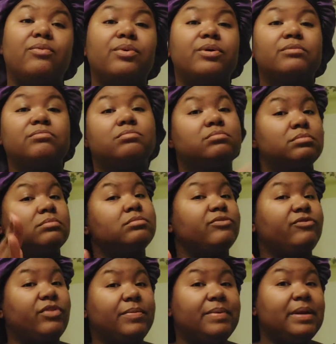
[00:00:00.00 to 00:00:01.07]
We're
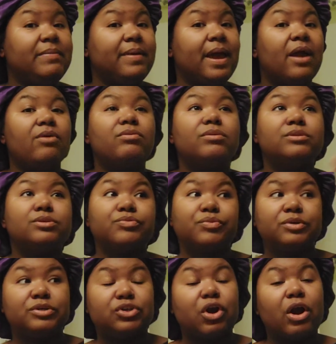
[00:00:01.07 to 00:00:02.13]
flipping it backwards and we're
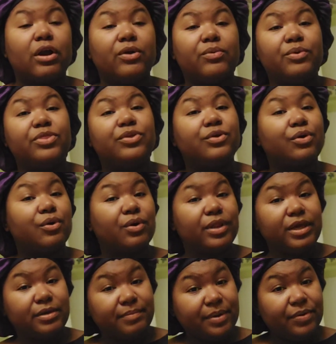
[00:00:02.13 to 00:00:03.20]
starting with the curly
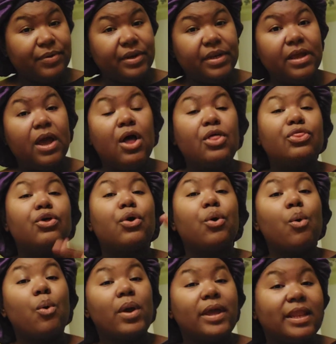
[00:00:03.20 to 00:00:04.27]
community, the
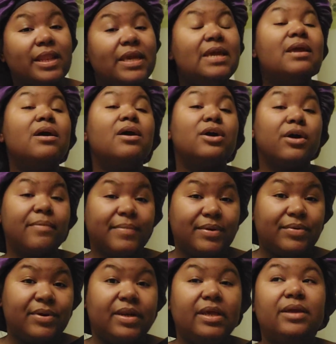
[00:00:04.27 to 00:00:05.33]
coily
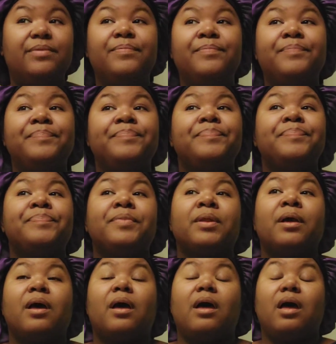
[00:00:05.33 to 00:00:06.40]
community,
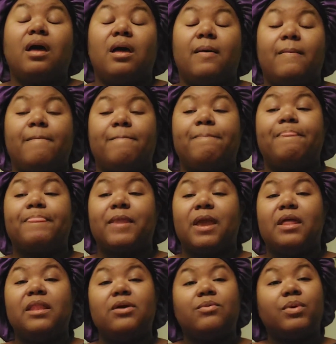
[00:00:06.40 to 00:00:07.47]
and
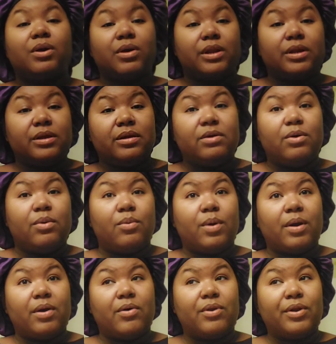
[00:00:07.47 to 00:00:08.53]
then we're gonna
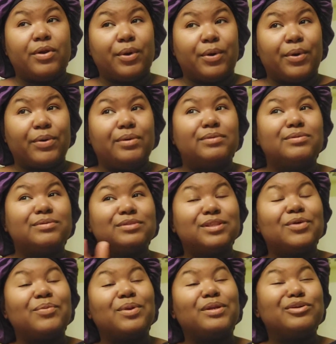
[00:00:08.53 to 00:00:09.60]
work on the curls,
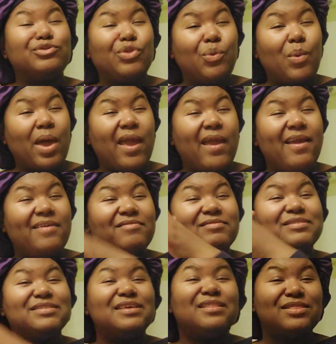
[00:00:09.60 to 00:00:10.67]
then we'll do the
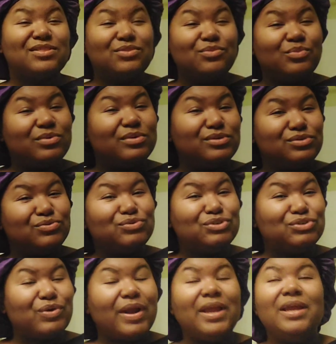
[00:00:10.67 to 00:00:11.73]
waves, then we'll do
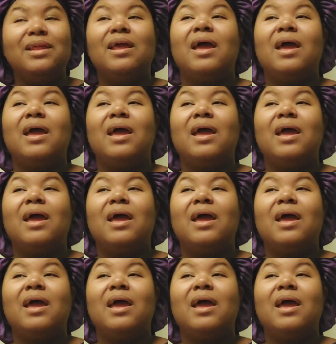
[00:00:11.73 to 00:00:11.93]
straight.